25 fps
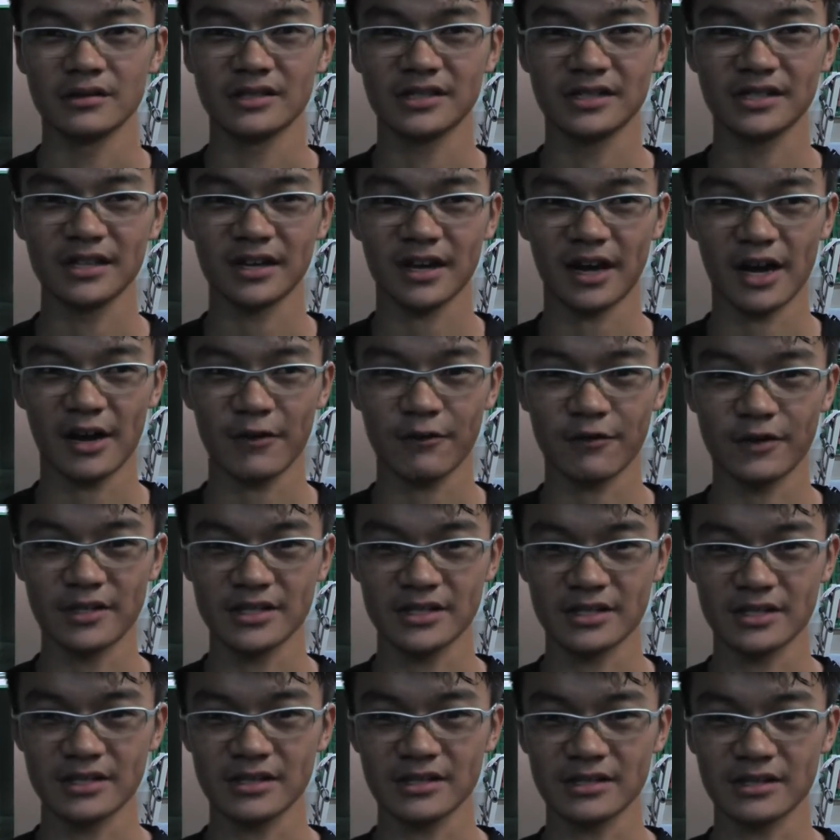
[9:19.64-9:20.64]
seated calf
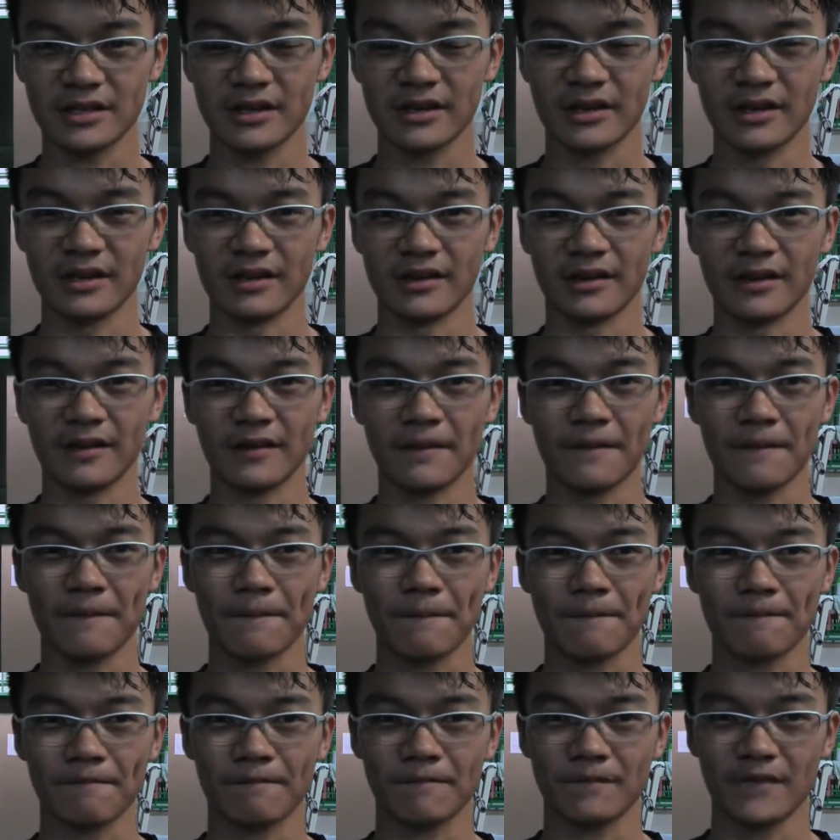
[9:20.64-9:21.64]
raises and
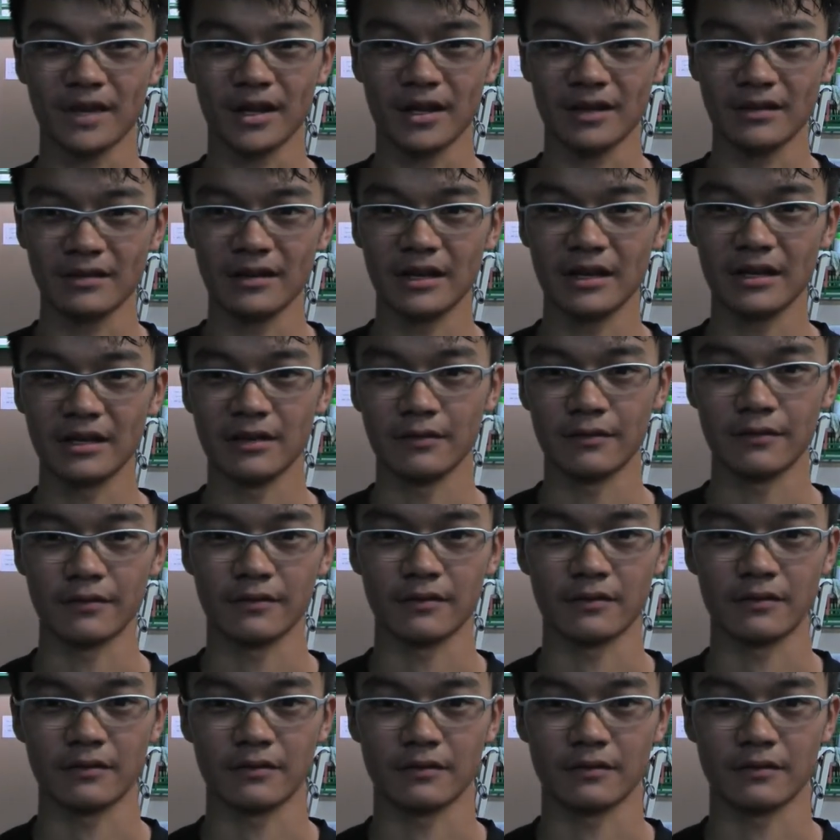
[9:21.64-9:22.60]
deadlift.